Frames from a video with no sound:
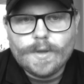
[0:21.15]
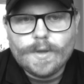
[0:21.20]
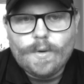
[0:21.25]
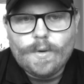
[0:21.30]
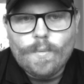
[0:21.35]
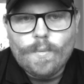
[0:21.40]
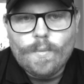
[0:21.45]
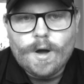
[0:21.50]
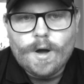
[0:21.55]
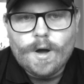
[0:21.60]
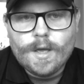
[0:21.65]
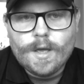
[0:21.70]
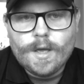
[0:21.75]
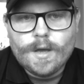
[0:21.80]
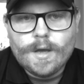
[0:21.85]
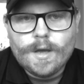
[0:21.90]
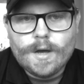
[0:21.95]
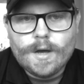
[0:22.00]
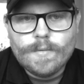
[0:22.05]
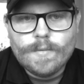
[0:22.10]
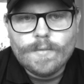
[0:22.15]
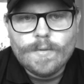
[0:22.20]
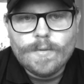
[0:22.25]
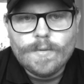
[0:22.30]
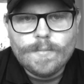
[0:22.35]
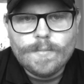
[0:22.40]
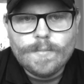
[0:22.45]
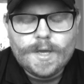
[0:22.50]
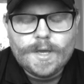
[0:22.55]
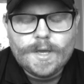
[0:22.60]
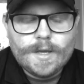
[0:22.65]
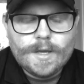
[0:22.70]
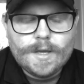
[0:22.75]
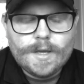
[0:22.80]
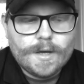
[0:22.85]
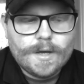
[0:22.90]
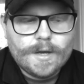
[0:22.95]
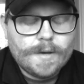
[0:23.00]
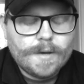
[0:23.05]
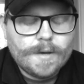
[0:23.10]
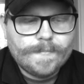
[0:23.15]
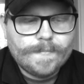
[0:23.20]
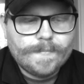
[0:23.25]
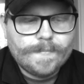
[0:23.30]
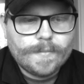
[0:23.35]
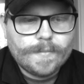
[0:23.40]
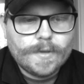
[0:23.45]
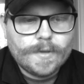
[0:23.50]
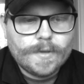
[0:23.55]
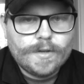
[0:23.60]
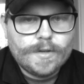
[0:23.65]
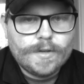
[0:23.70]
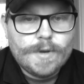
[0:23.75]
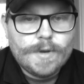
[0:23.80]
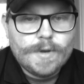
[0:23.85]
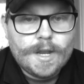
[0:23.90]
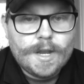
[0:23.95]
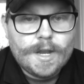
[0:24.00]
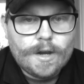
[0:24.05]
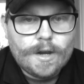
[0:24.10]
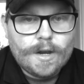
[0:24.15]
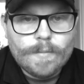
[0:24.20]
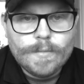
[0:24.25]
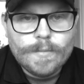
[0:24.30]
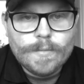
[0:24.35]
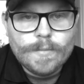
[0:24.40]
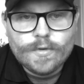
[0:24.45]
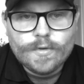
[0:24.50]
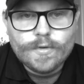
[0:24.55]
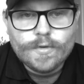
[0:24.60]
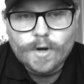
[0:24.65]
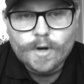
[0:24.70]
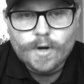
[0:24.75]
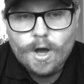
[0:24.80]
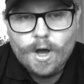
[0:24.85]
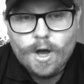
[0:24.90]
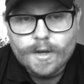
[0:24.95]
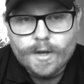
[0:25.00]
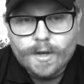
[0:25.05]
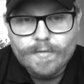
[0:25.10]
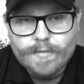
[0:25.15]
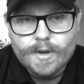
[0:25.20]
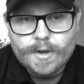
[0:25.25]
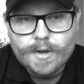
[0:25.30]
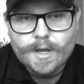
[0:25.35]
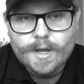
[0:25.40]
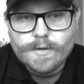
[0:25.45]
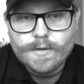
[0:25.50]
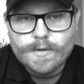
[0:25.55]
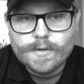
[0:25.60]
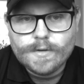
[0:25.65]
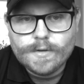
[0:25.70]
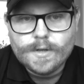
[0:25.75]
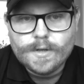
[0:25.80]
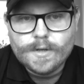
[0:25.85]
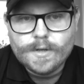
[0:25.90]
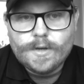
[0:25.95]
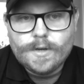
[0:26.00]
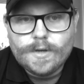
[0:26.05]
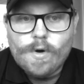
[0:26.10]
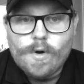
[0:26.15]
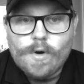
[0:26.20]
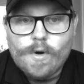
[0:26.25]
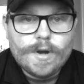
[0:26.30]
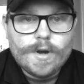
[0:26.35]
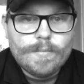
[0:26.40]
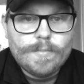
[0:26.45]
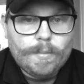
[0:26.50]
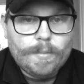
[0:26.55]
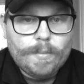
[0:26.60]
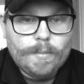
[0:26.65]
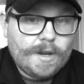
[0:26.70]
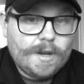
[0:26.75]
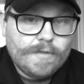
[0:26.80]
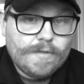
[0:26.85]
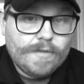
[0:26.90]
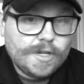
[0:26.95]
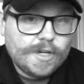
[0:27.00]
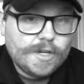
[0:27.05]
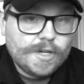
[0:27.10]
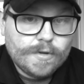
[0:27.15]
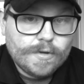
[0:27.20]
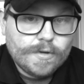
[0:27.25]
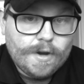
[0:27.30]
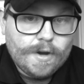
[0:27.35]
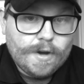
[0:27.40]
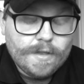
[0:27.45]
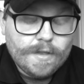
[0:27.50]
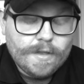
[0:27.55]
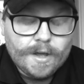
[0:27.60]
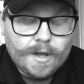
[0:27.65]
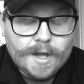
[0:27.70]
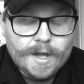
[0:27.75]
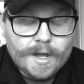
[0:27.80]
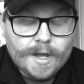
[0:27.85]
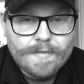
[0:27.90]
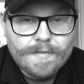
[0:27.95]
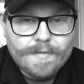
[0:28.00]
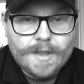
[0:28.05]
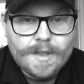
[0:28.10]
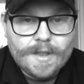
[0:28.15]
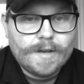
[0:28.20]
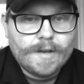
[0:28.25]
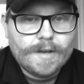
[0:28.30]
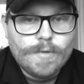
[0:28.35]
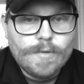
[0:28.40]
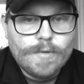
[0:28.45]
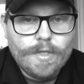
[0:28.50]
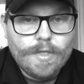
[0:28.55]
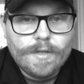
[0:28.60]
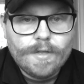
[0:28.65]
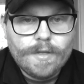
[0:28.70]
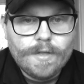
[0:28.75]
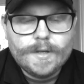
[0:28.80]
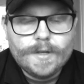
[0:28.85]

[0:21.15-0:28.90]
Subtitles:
why I won't be doing any allotment or gardening videos or probably any fishing ones or anything like that for the next month.